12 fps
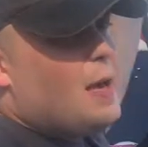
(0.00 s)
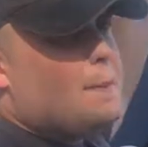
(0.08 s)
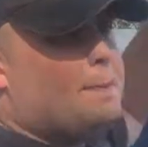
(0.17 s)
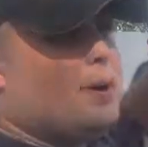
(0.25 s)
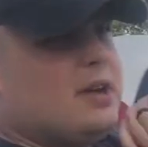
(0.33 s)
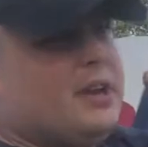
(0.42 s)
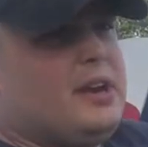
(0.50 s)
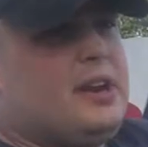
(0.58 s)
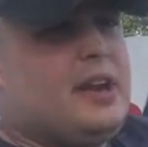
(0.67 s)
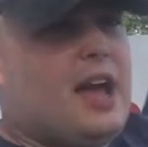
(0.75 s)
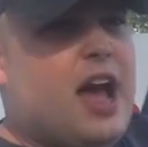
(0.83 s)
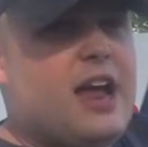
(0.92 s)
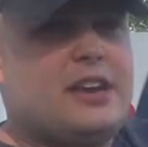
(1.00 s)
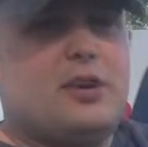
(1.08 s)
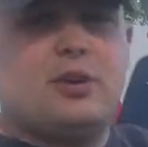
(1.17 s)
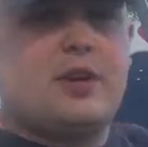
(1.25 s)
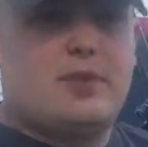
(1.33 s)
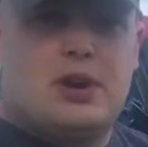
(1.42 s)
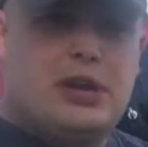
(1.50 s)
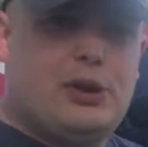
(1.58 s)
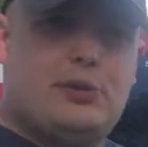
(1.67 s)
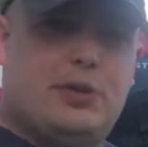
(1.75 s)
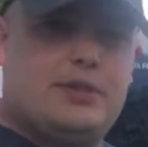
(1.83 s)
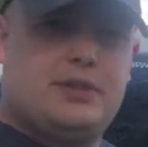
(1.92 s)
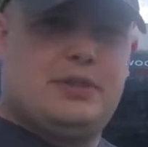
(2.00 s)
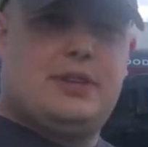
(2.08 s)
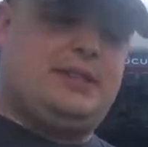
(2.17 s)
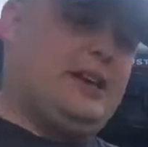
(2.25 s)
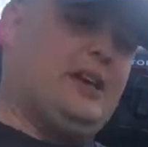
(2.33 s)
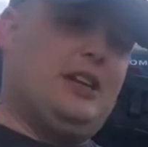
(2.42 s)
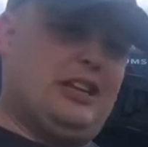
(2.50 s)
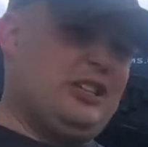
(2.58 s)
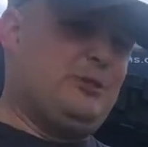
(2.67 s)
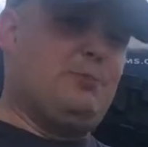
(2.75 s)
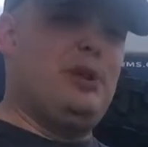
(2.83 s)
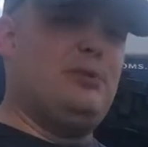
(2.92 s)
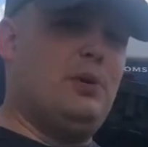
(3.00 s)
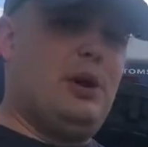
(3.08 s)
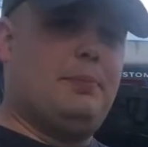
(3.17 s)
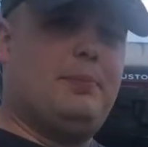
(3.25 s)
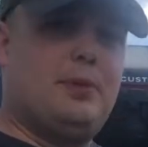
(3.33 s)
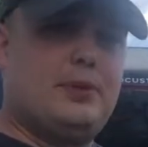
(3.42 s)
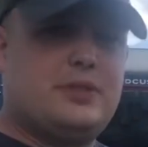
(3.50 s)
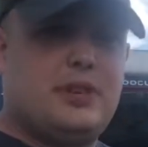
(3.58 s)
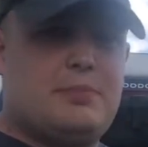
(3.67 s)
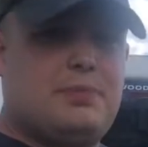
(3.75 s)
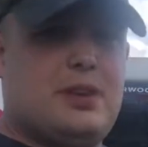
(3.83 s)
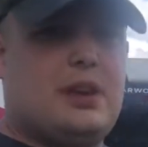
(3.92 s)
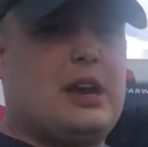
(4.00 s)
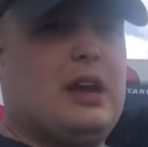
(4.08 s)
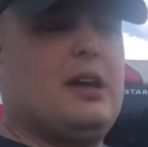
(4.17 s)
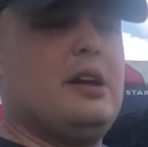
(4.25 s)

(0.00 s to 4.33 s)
but I don't ever hear those unless I hit a speed bump or something.